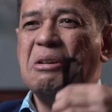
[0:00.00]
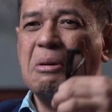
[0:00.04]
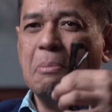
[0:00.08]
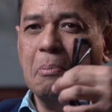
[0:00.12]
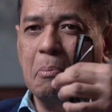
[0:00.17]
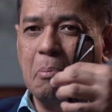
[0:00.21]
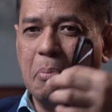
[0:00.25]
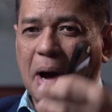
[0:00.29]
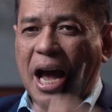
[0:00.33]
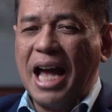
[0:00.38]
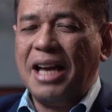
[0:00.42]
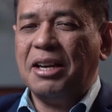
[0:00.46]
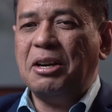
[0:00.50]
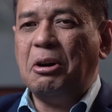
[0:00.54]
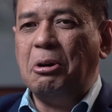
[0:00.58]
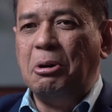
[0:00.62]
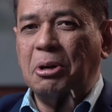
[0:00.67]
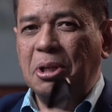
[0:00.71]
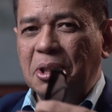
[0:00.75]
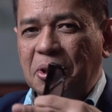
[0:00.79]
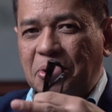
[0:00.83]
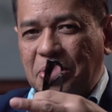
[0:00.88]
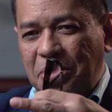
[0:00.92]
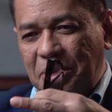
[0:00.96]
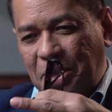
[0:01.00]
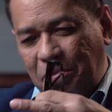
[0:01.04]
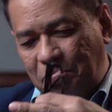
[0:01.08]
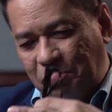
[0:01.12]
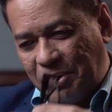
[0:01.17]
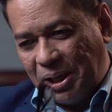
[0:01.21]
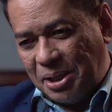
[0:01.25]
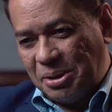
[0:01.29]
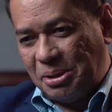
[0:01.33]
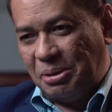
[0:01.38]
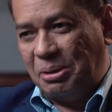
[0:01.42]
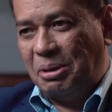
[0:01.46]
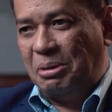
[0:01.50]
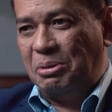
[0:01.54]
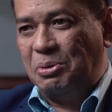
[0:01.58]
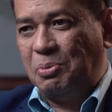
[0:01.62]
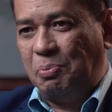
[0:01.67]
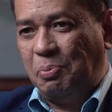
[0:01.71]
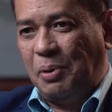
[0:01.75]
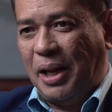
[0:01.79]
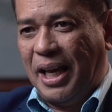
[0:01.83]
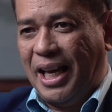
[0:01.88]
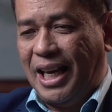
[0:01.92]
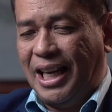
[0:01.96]
back onto the president's
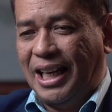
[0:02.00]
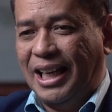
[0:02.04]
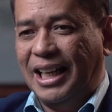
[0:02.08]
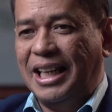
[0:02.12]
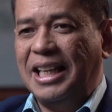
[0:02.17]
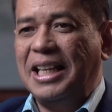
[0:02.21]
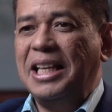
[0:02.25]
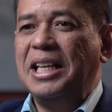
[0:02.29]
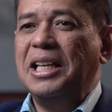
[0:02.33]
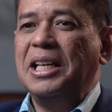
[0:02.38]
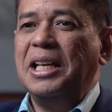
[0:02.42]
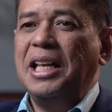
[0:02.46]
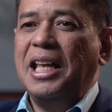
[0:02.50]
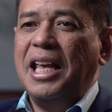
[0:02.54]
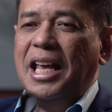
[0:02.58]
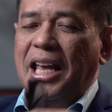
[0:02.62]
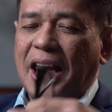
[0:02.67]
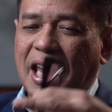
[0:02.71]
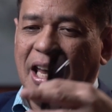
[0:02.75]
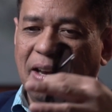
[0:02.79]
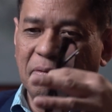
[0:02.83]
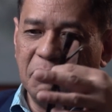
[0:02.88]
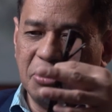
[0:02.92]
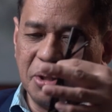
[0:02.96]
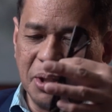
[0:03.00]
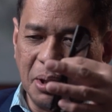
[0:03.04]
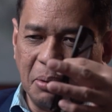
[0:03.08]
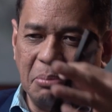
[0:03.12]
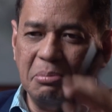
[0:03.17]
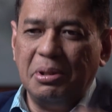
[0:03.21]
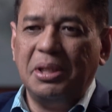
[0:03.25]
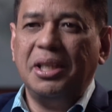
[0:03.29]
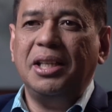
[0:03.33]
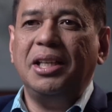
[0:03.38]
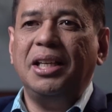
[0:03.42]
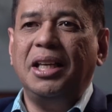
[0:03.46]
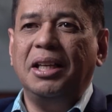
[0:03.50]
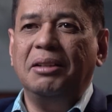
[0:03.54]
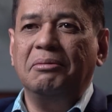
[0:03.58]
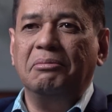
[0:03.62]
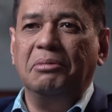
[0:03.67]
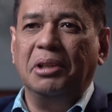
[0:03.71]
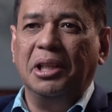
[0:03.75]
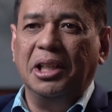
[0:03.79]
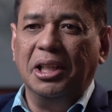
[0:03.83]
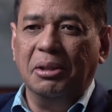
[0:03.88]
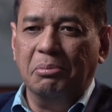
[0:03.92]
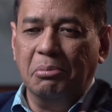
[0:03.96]
plane, have somebody in
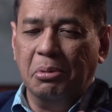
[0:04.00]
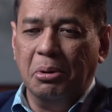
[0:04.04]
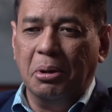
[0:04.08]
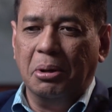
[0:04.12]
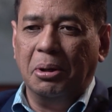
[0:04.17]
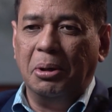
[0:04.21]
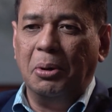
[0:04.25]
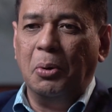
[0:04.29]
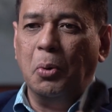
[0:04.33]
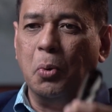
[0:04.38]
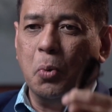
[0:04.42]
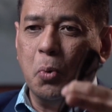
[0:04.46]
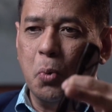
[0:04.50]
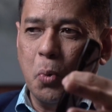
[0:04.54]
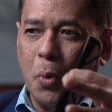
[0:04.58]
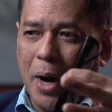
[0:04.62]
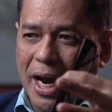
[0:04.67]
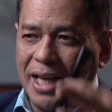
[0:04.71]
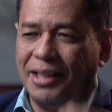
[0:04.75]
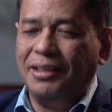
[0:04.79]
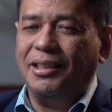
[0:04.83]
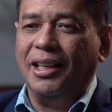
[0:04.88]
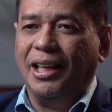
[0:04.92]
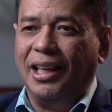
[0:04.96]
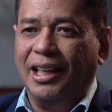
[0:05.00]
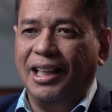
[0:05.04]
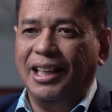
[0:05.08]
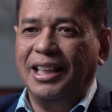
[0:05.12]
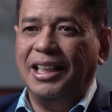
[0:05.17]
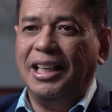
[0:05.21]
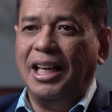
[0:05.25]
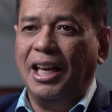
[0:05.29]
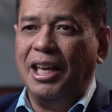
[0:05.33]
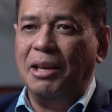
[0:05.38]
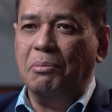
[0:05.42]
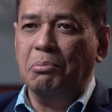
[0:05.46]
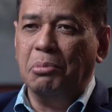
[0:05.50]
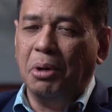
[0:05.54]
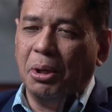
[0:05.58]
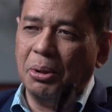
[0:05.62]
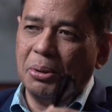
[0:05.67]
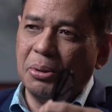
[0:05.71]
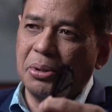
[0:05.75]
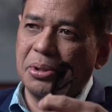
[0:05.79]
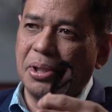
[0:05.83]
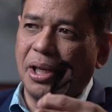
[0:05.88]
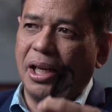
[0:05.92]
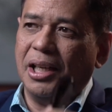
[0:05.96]
Villamor waiting, a
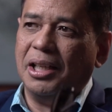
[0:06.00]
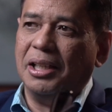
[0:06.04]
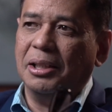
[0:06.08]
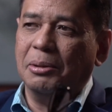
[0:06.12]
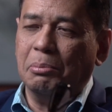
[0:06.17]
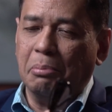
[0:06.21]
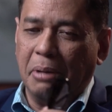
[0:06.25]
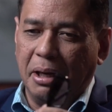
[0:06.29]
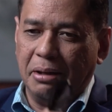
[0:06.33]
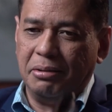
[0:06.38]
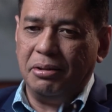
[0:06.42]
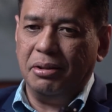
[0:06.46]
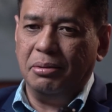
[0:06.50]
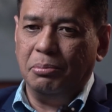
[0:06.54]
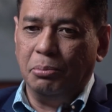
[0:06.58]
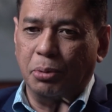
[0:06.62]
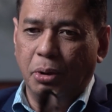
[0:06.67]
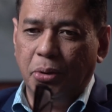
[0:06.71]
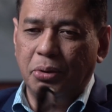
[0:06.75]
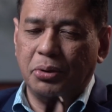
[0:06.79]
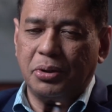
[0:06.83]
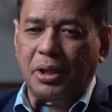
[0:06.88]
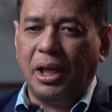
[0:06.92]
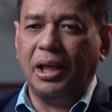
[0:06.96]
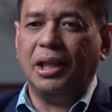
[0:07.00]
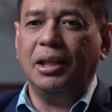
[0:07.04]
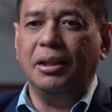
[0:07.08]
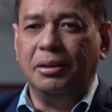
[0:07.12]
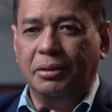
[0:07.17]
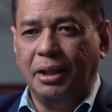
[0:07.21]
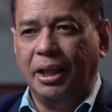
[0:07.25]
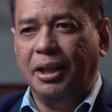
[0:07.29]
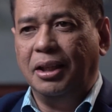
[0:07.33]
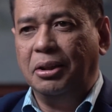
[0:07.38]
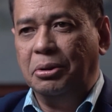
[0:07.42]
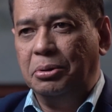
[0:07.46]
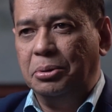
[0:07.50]
motorcycle riding